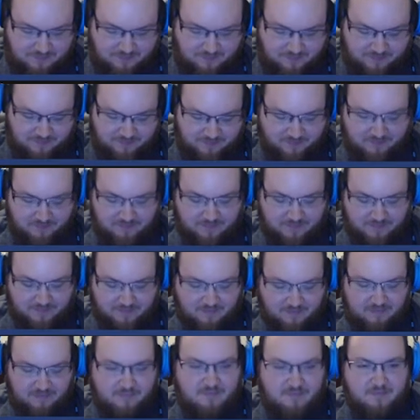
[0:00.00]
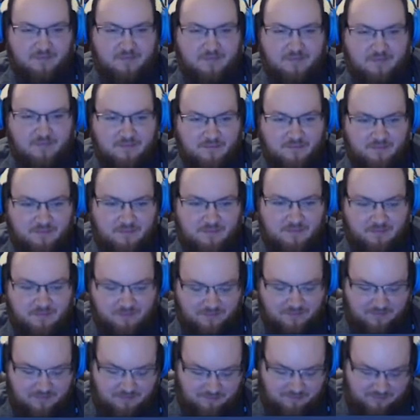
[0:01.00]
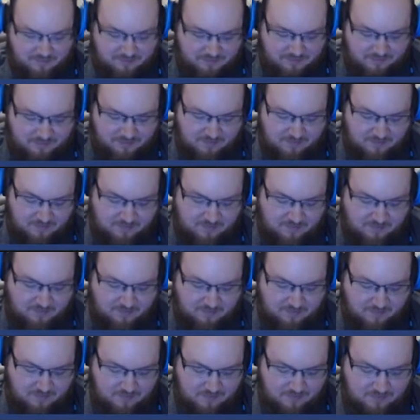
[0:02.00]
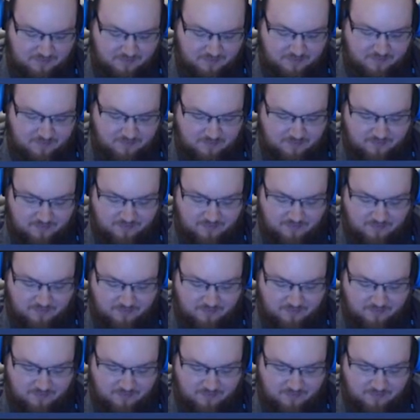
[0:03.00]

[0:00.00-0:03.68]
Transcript: No words are spoken by the person on screen.